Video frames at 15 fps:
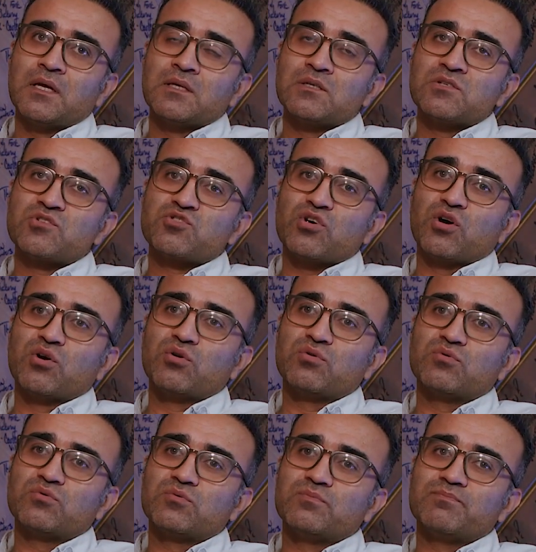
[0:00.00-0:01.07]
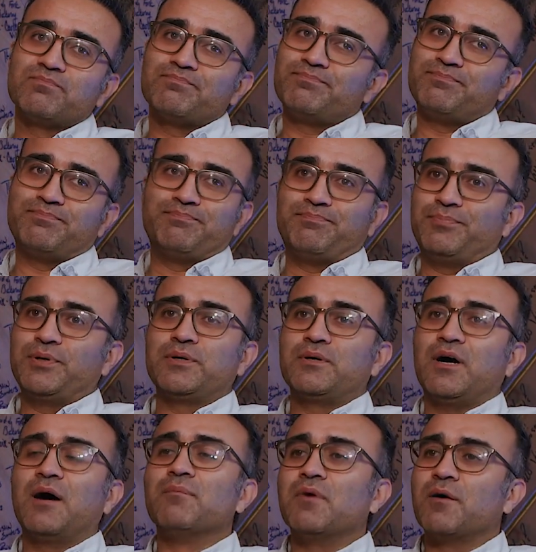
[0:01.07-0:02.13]
so
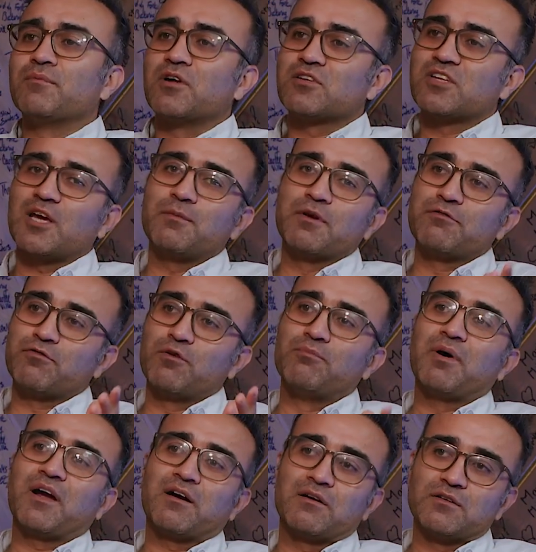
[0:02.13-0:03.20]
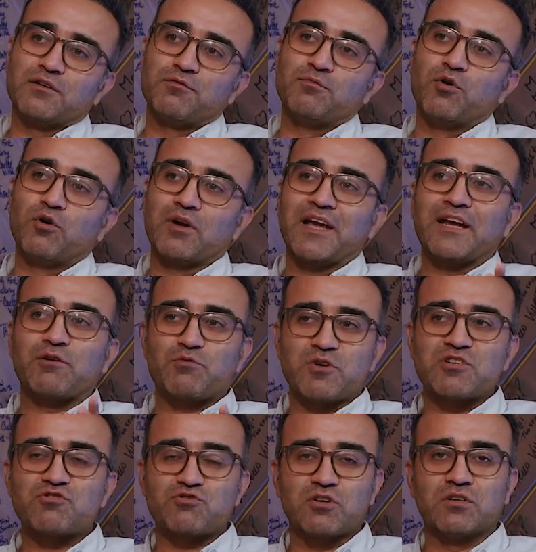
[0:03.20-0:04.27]
I'm not coming from background of more like a
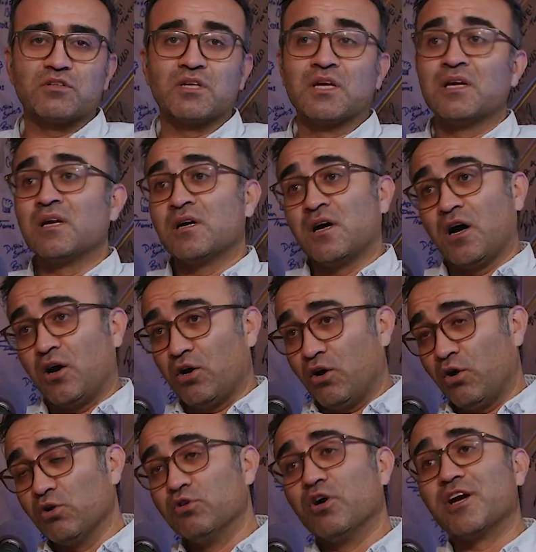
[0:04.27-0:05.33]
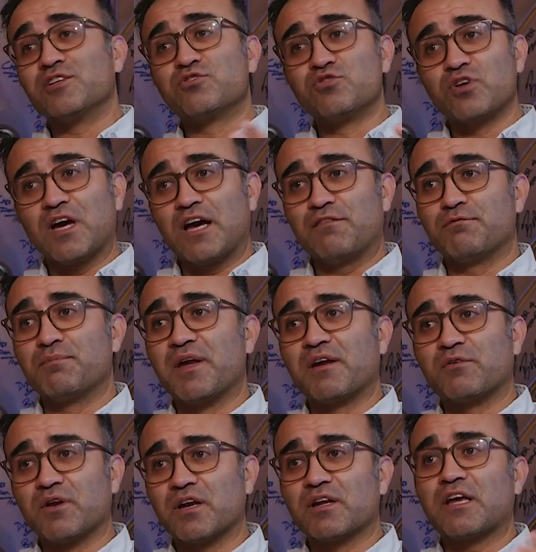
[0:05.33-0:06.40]
restaurant, although I do have
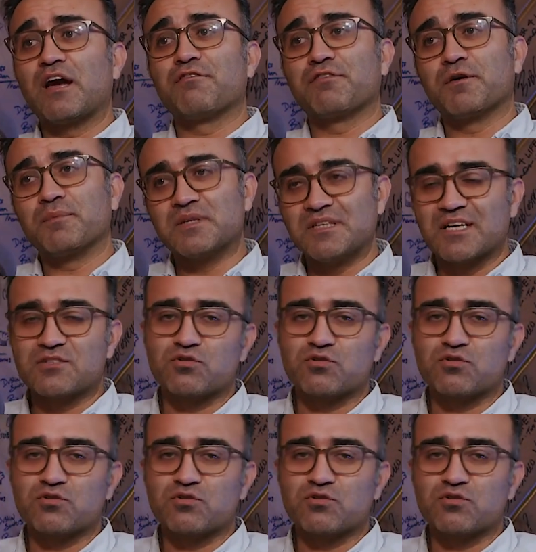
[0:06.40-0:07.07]
bakery and cafe, but that's